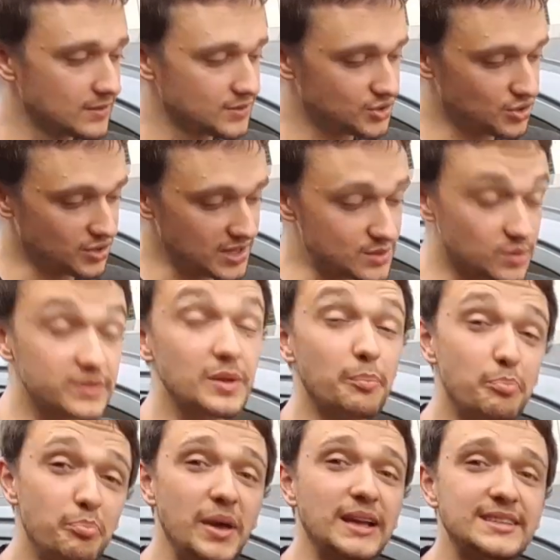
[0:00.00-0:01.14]
So this was a
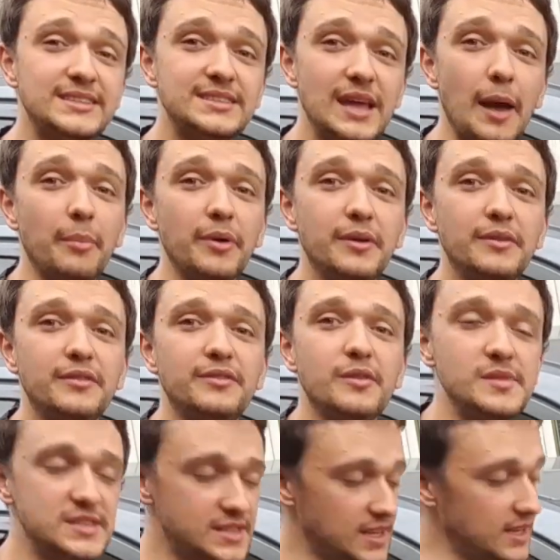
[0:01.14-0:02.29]
big step for
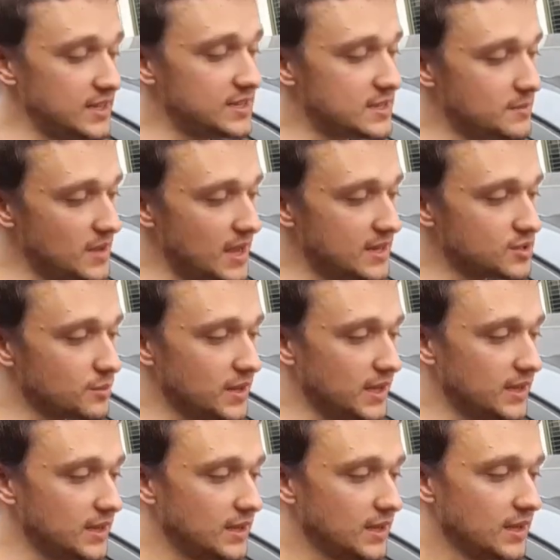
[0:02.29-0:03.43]
Mercedes to make
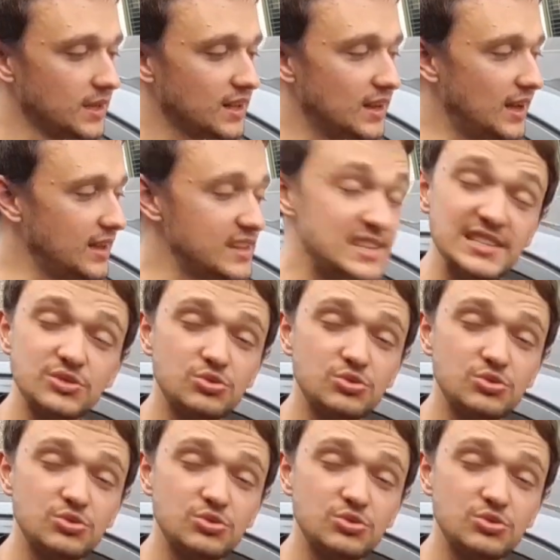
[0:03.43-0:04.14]
something like this. This